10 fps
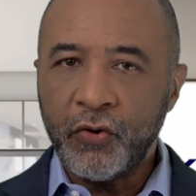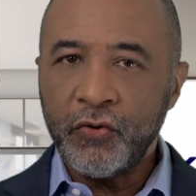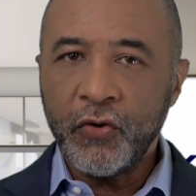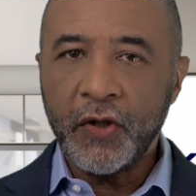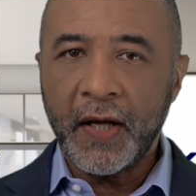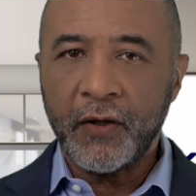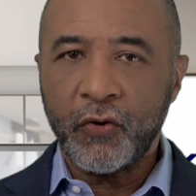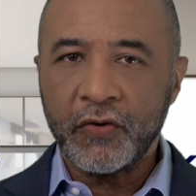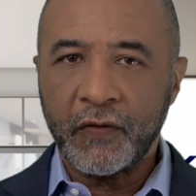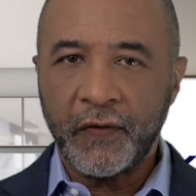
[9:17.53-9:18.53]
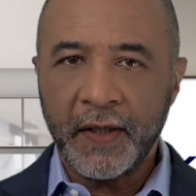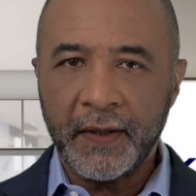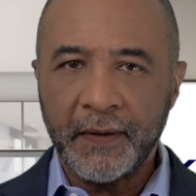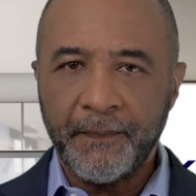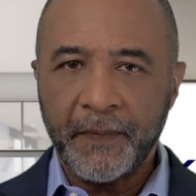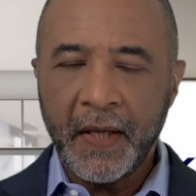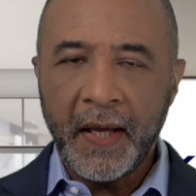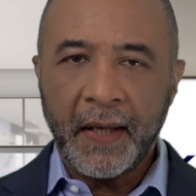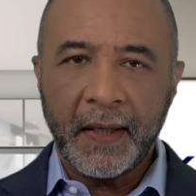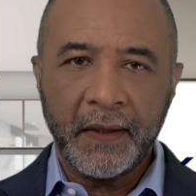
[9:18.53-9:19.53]
Due to the high cost of land,
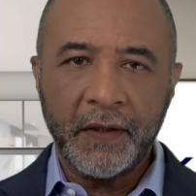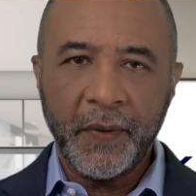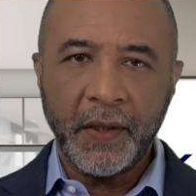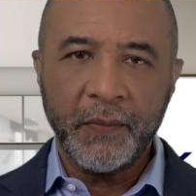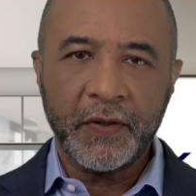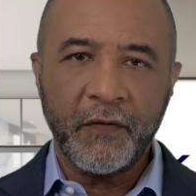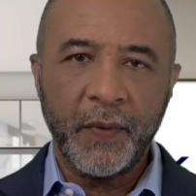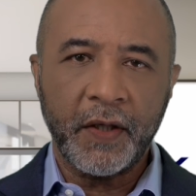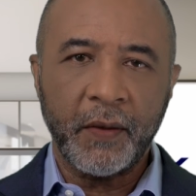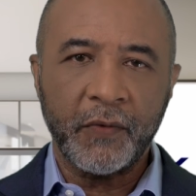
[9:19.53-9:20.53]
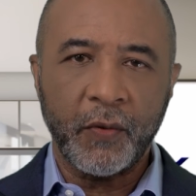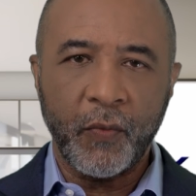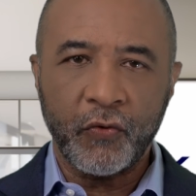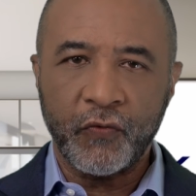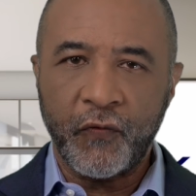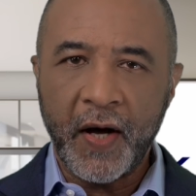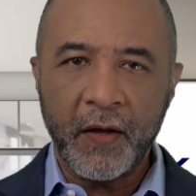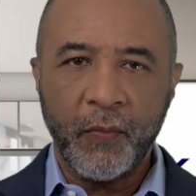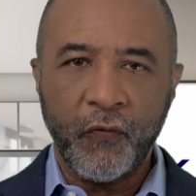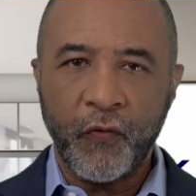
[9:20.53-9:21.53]
condominiums have become the most
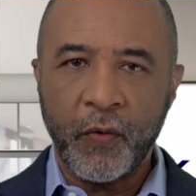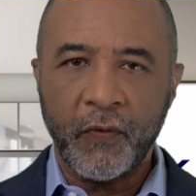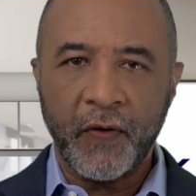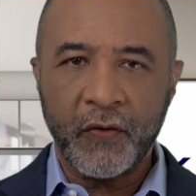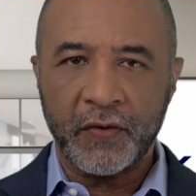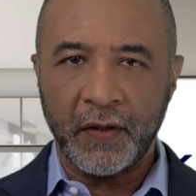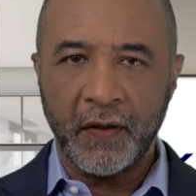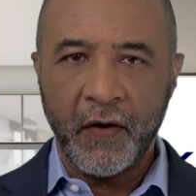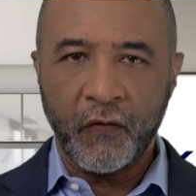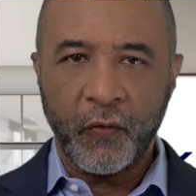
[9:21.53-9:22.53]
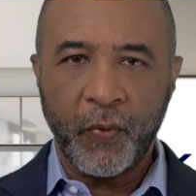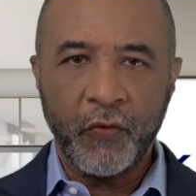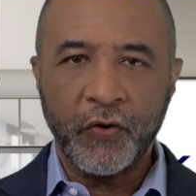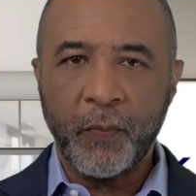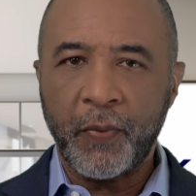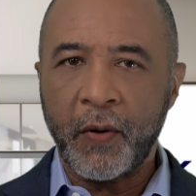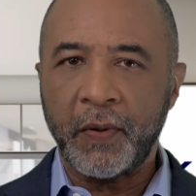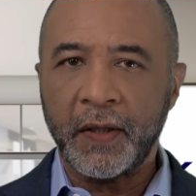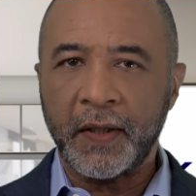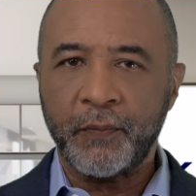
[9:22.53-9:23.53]
viable form of housing for both the
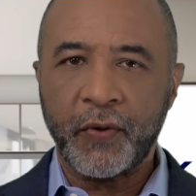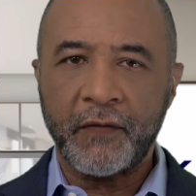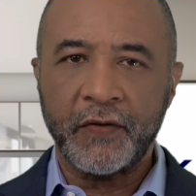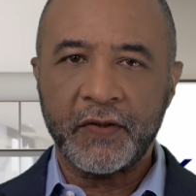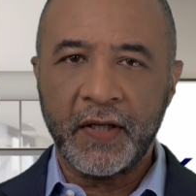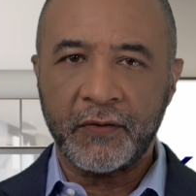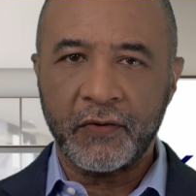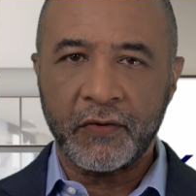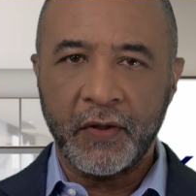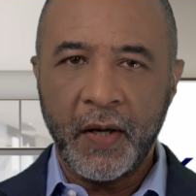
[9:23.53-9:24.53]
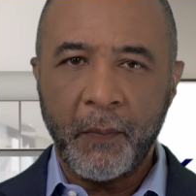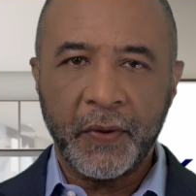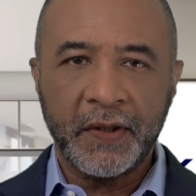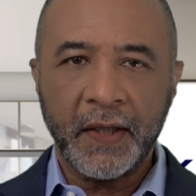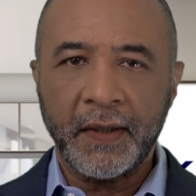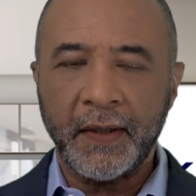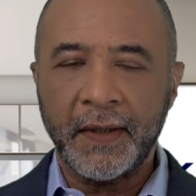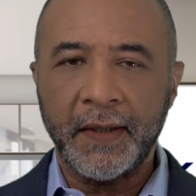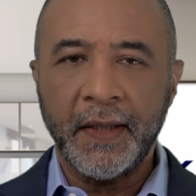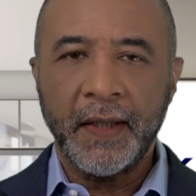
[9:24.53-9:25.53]
public and private sectors,
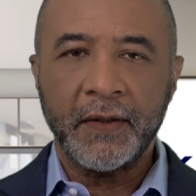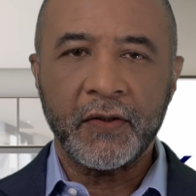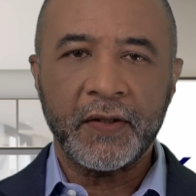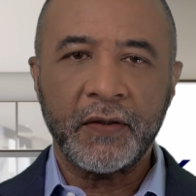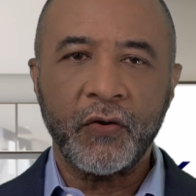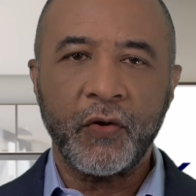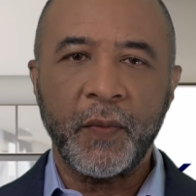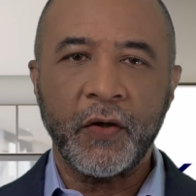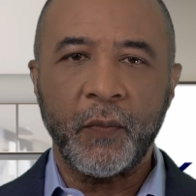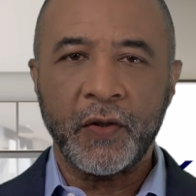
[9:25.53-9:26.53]
particularly in the Santo Domingo